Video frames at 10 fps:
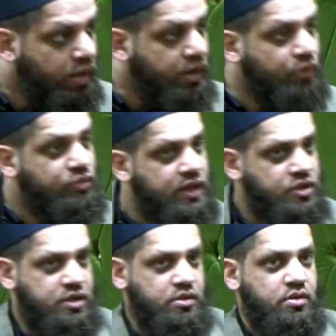Now
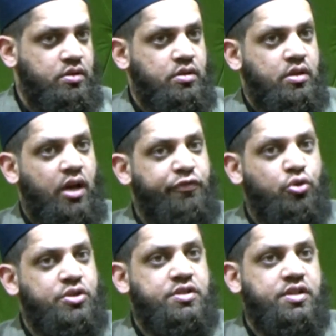this, of
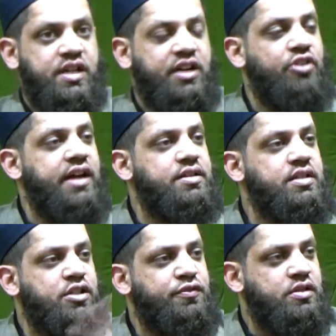course, does a great
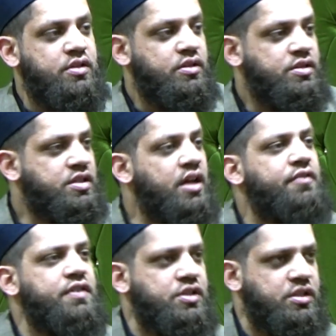
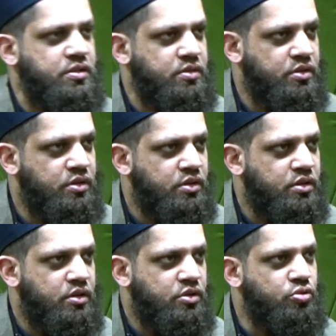disservice
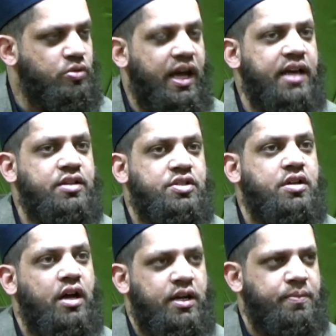to any
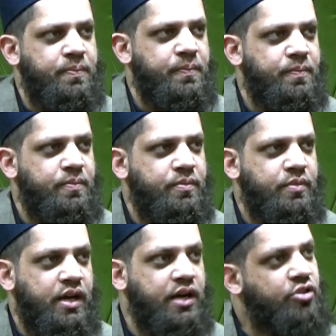scholar,
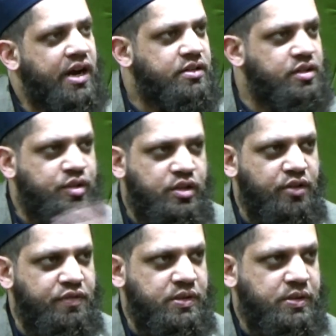a great
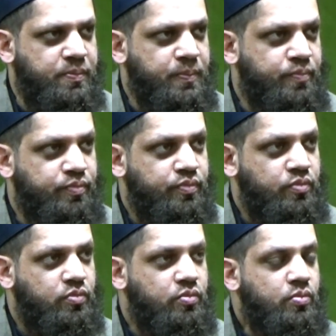disservice.
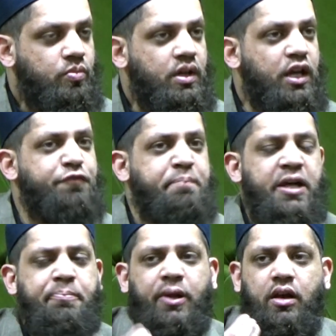If
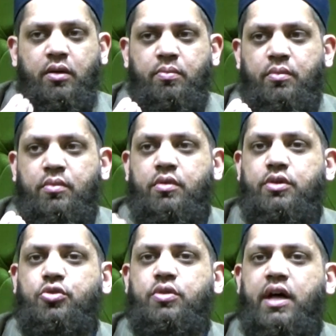people
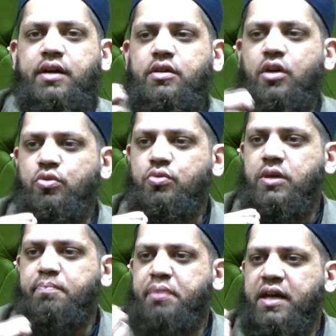do not know
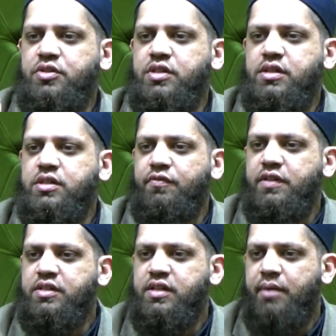the basics of
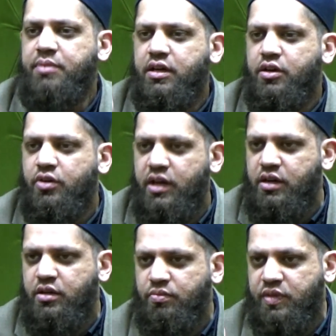Islamic
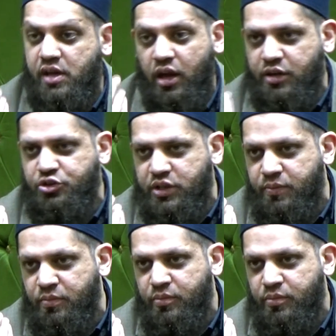creed theology,